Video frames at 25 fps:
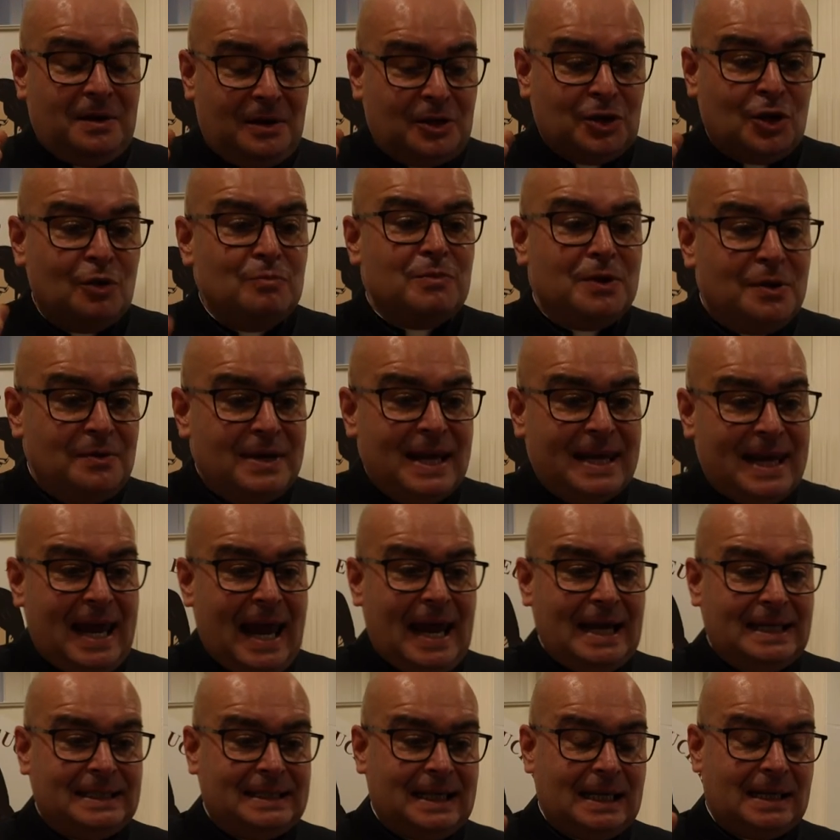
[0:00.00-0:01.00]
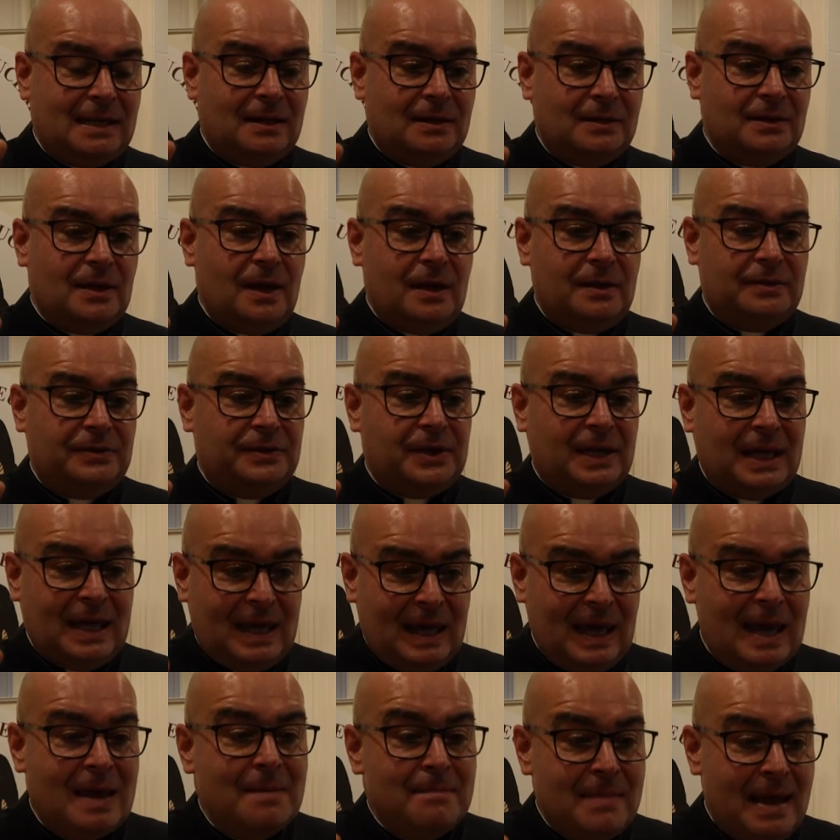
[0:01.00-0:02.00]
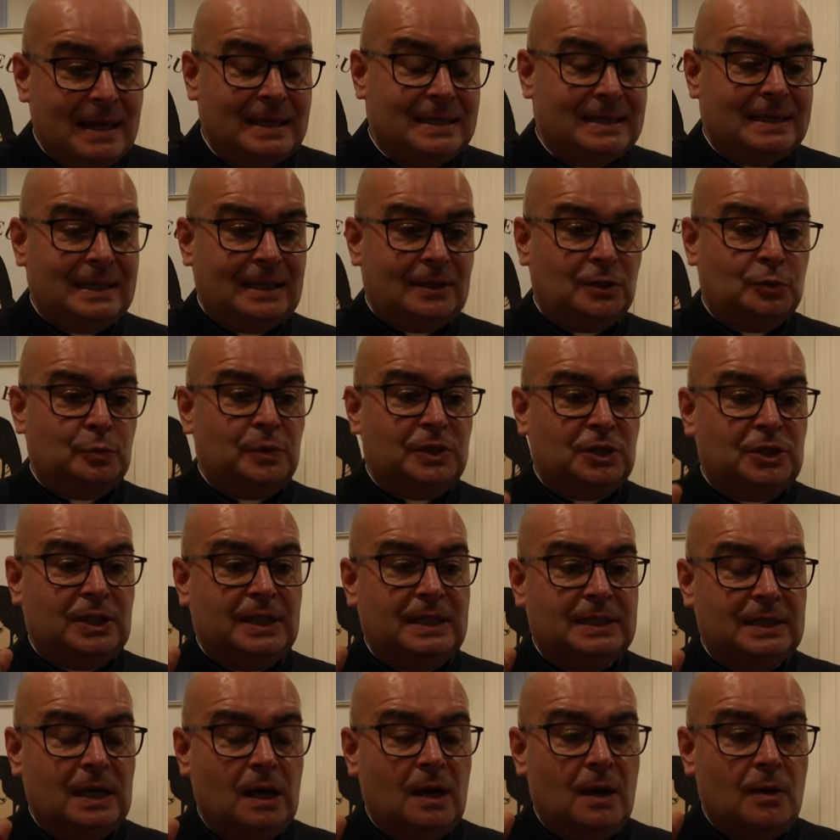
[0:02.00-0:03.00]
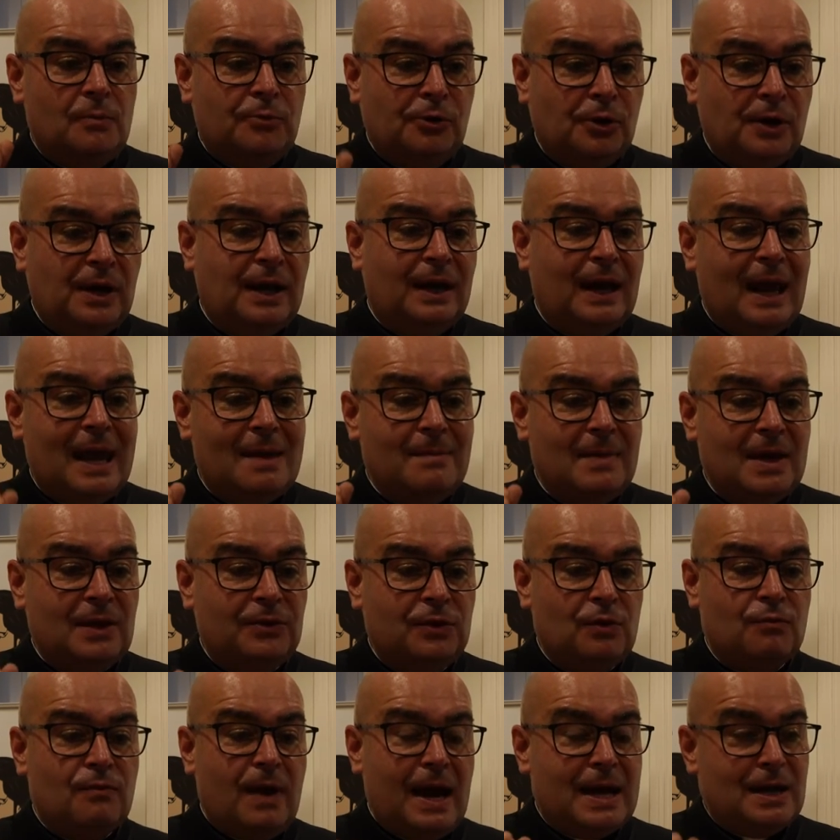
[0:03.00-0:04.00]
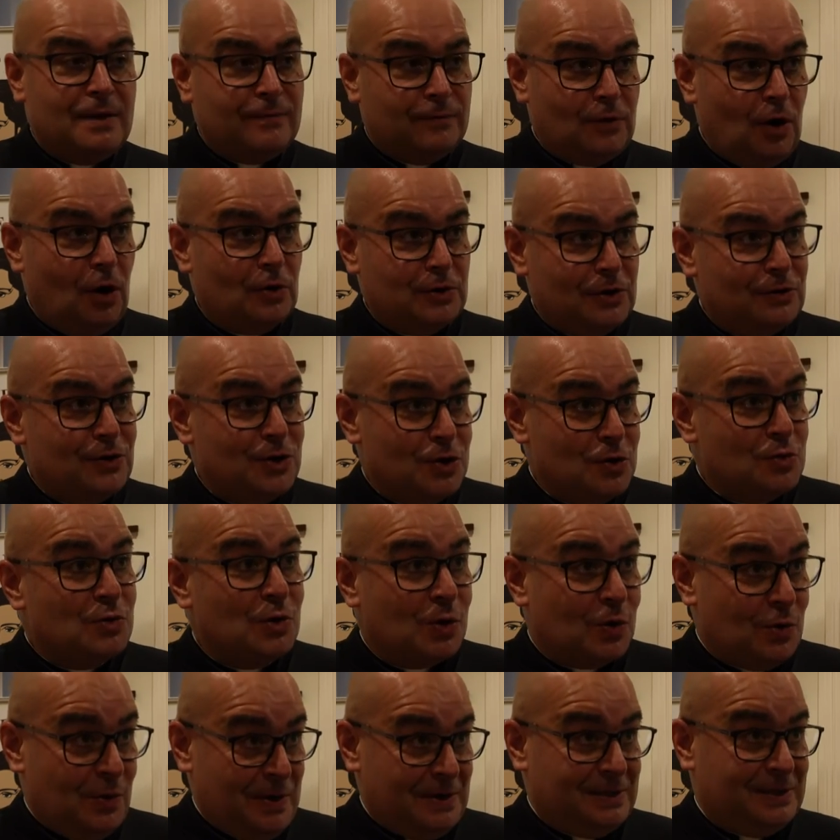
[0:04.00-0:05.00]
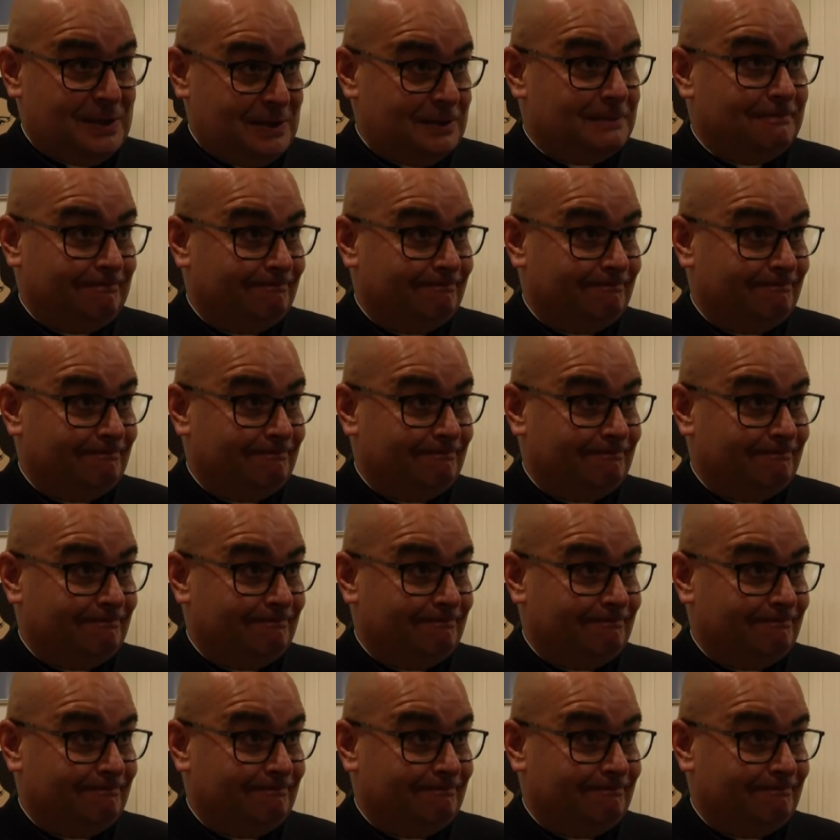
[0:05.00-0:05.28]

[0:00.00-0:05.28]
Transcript: communicating the key message, which is proclaiming the reign of God in the Eucharist.